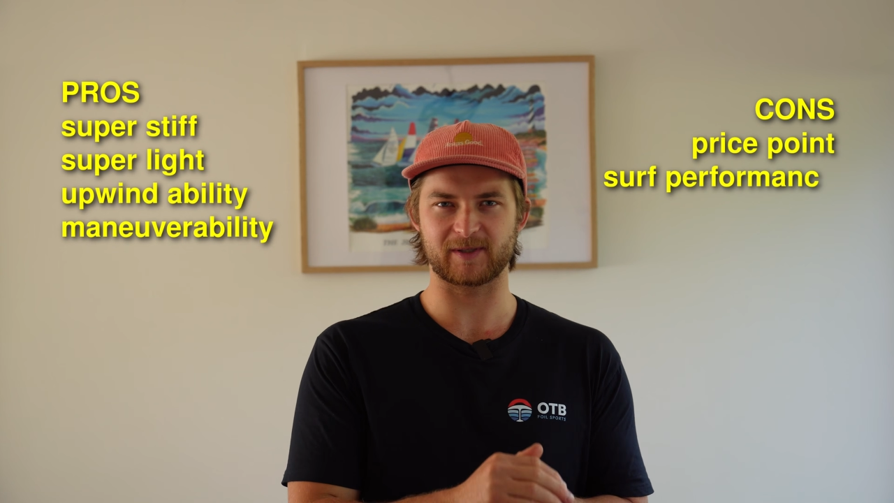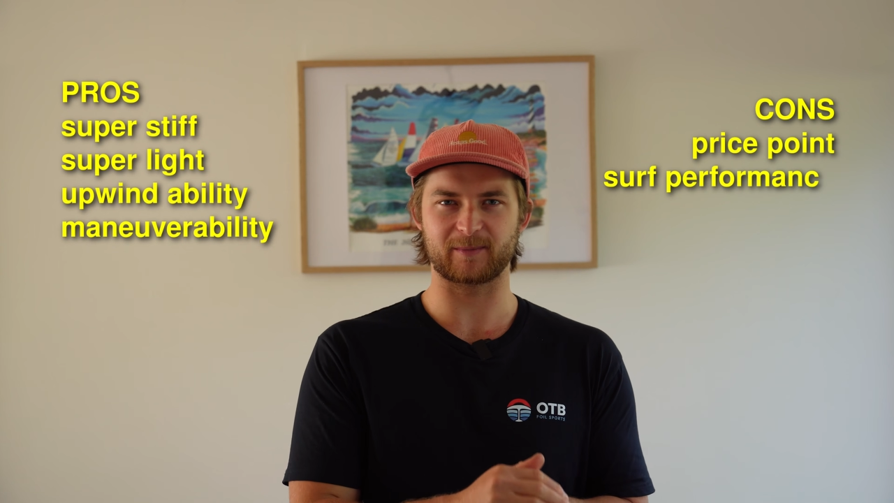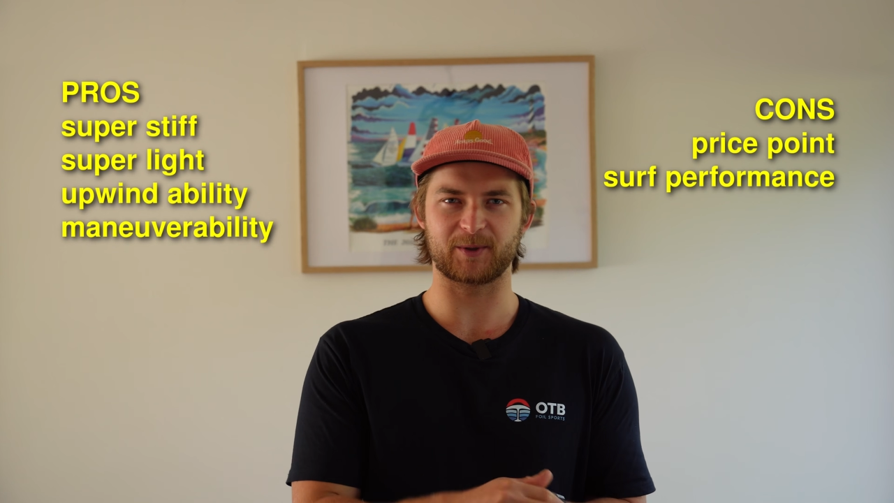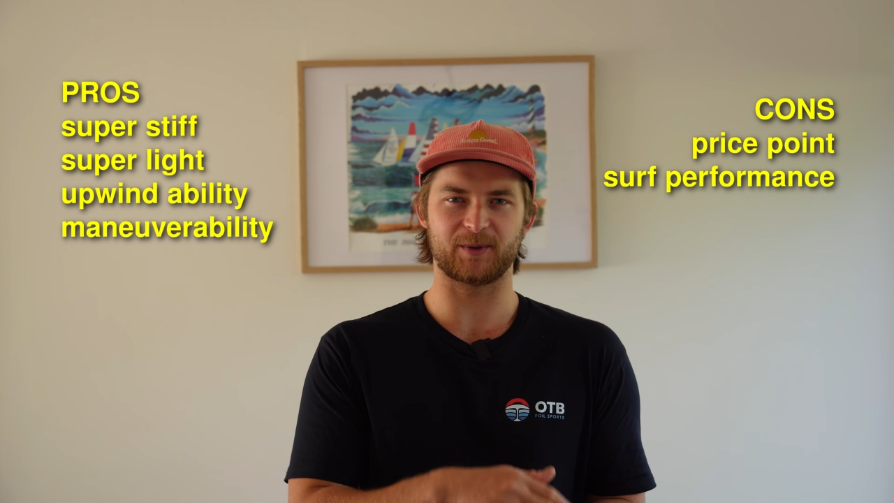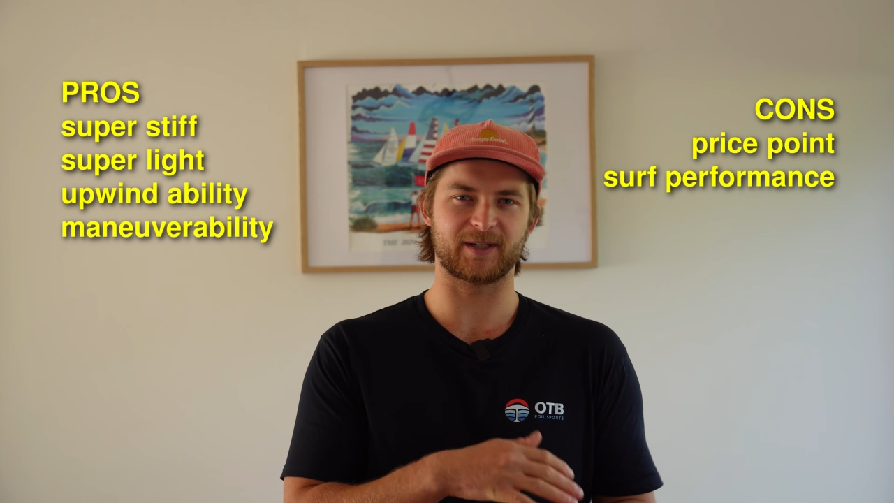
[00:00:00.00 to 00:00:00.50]

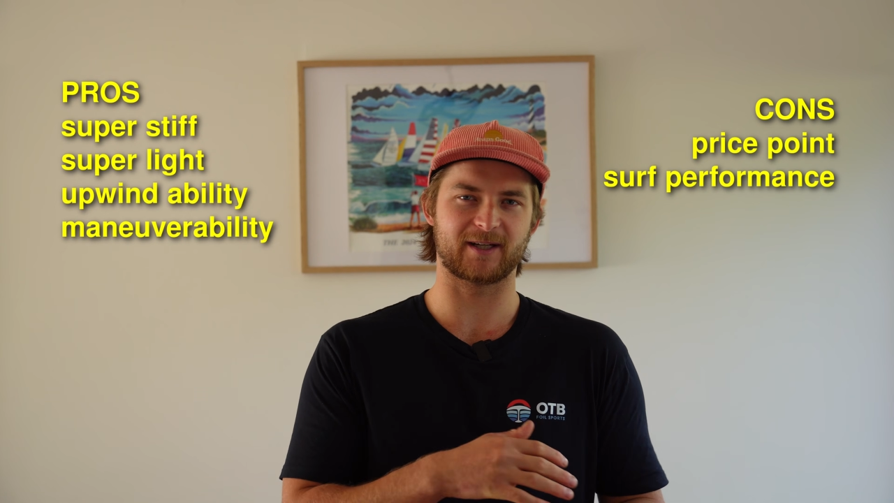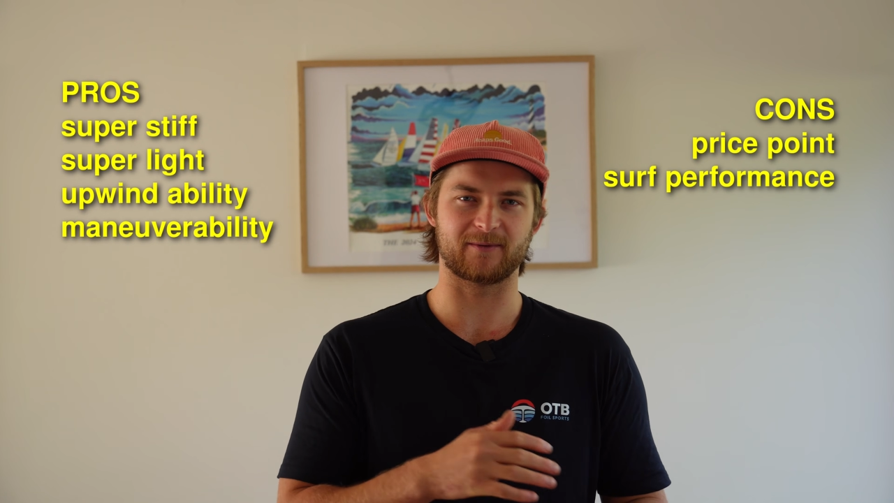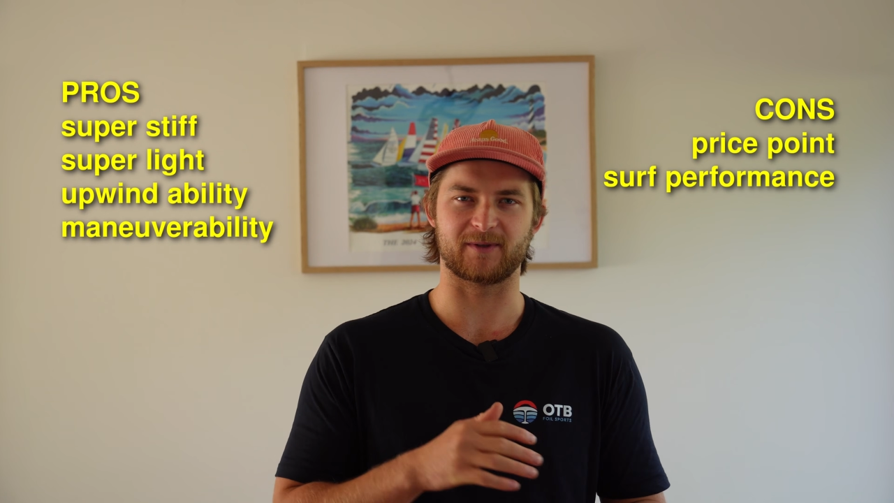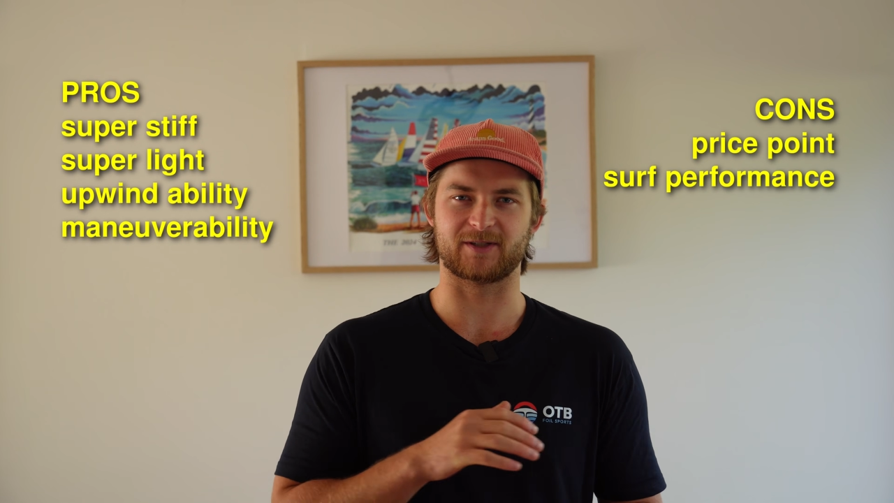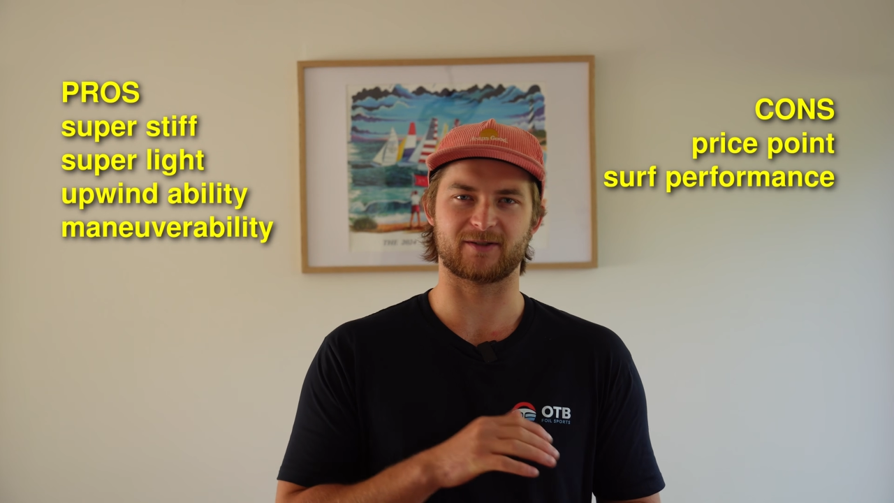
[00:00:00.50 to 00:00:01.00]
I'm calling
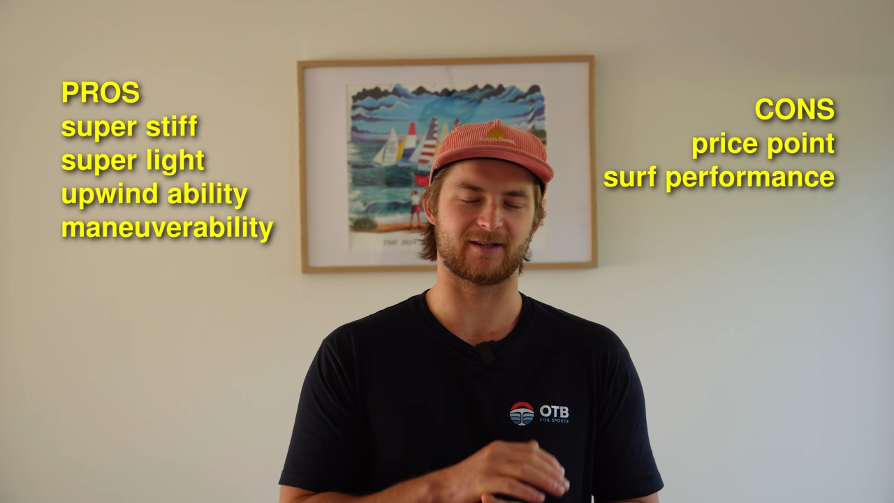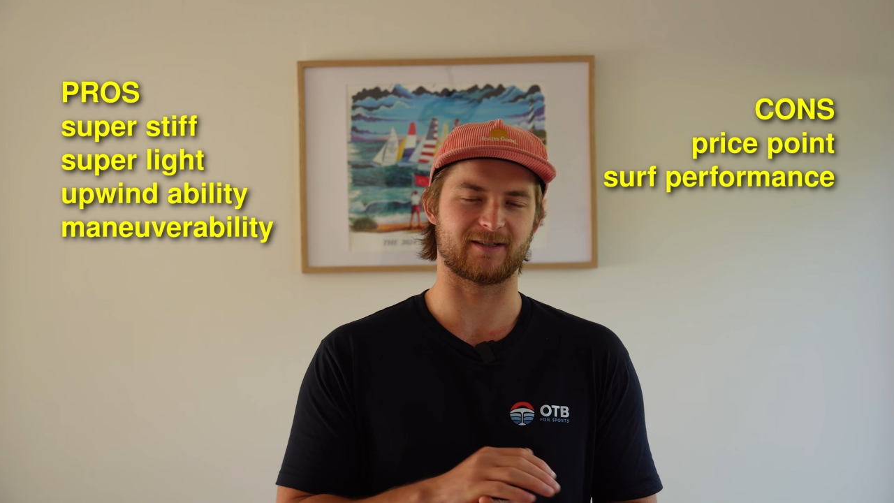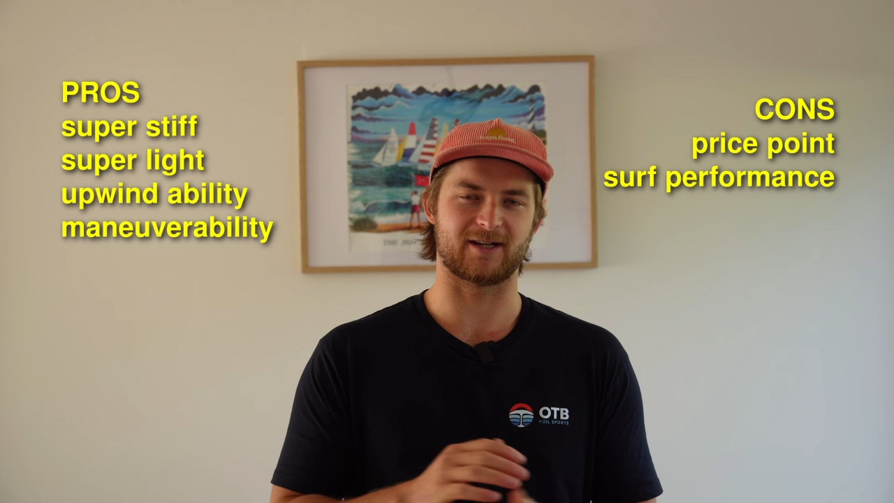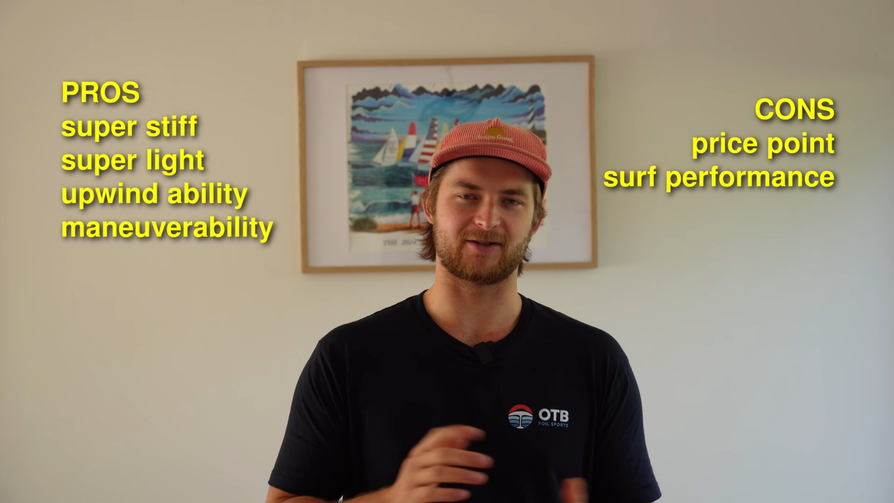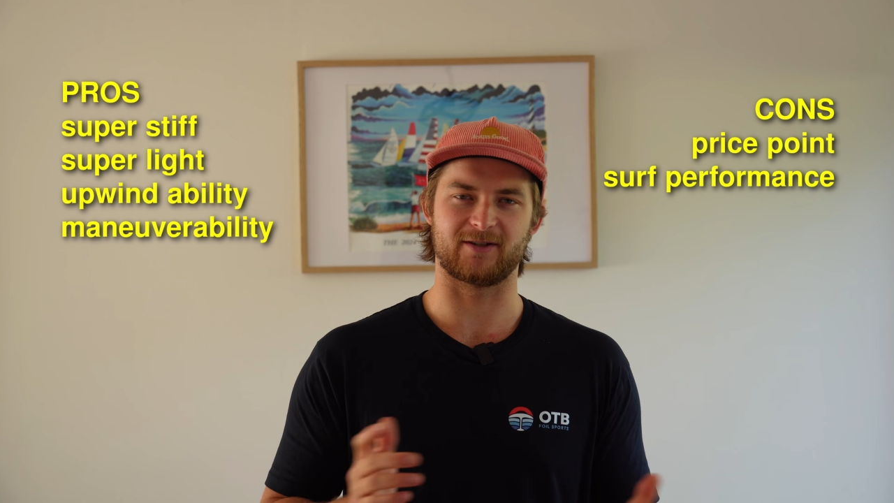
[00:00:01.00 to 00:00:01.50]
it, which
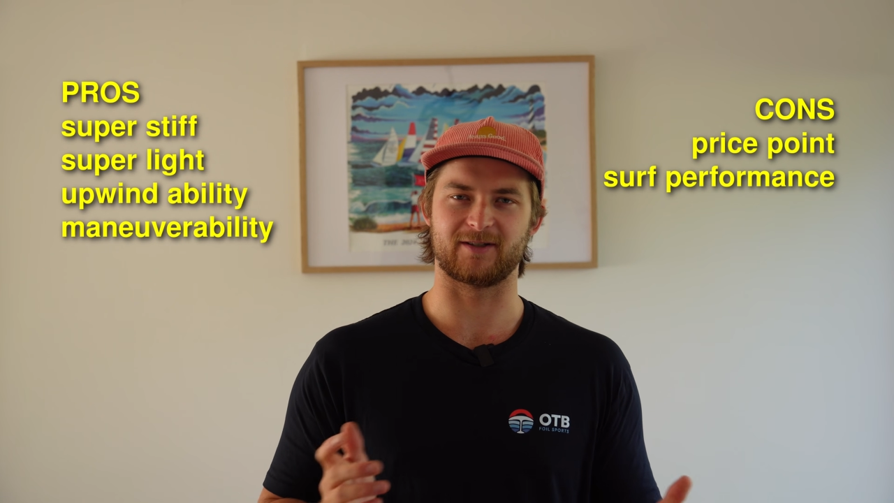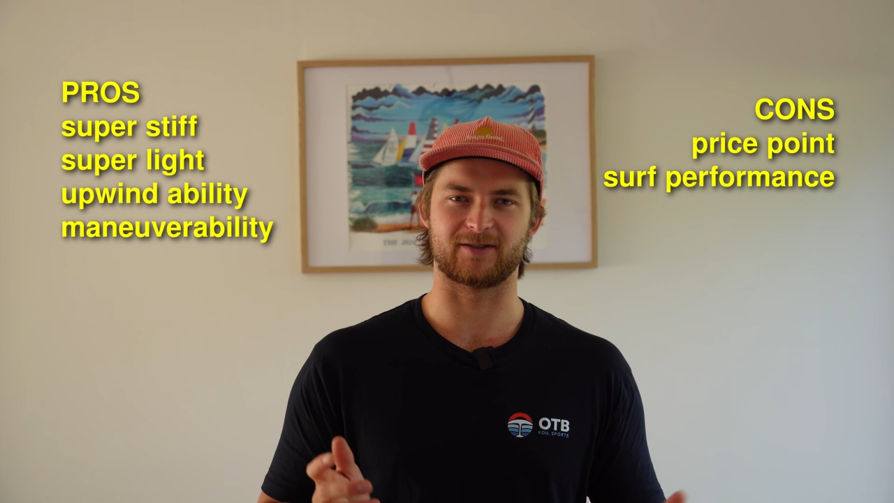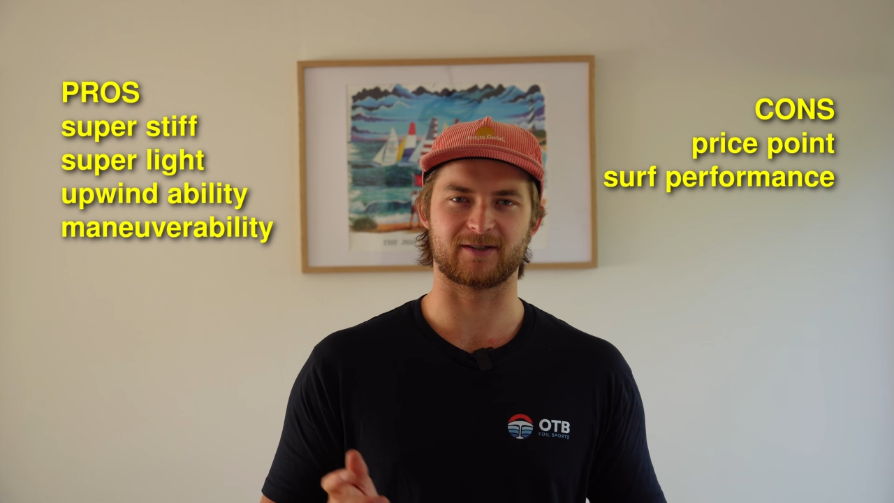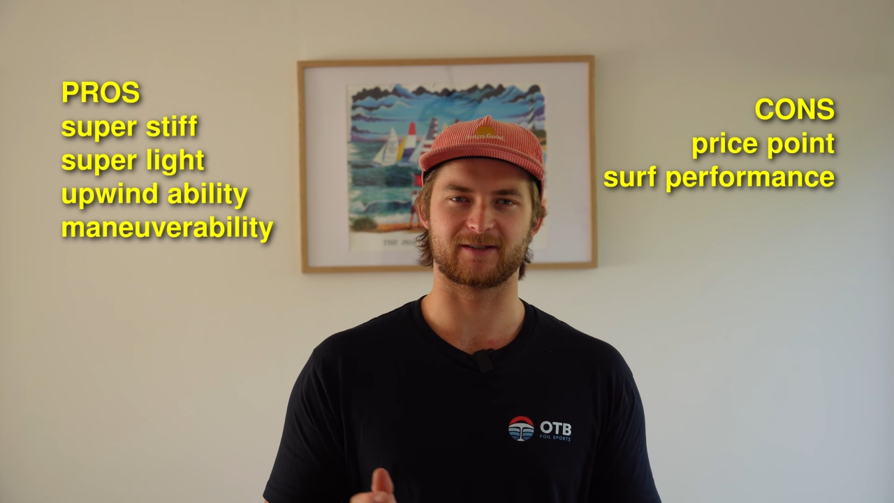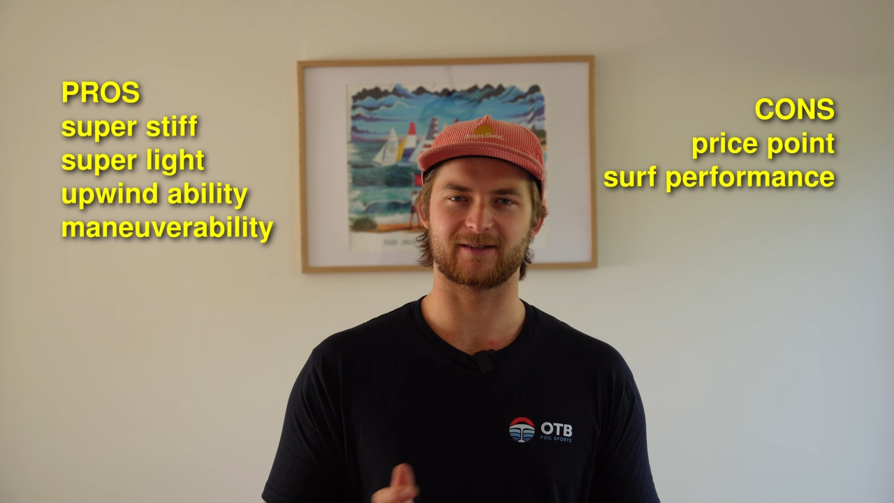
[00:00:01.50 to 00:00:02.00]
essentially is
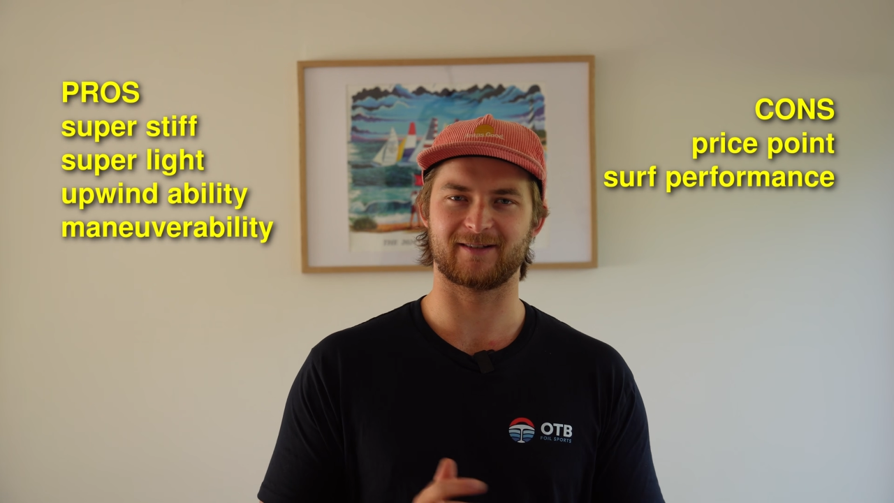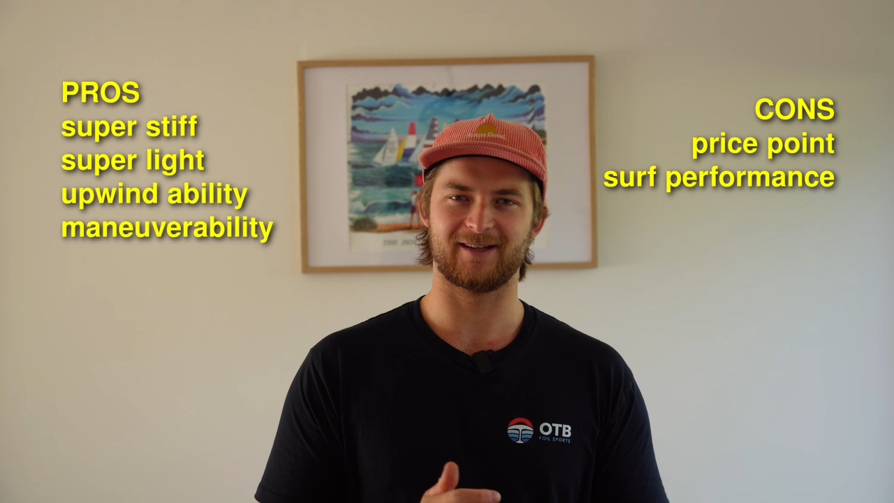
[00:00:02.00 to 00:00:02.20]
just